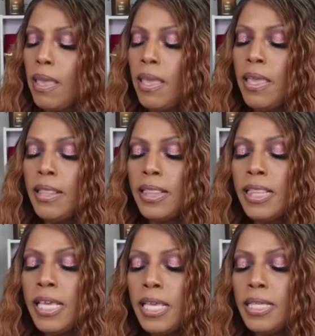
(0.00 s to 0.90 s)
And
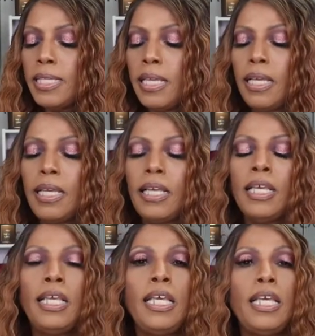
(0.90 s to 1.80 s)
this
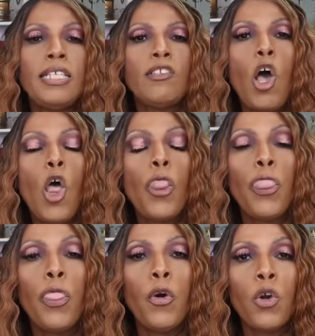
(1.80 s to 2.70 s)
is
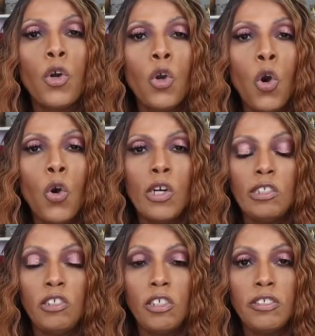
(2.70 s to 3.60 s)
the
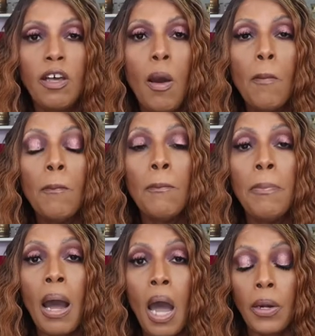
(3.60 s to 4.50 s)
gorgeous
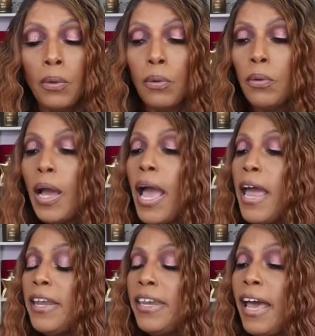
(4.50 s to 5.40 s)
bottle.
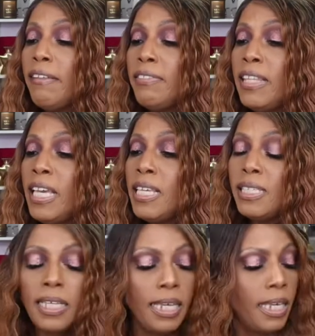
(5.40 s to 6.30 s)
Now
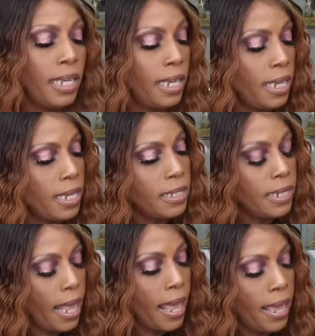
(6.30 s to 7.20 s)
this is
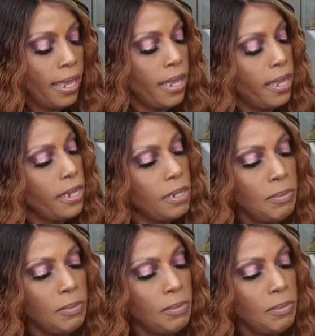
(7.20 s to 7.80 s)
a, let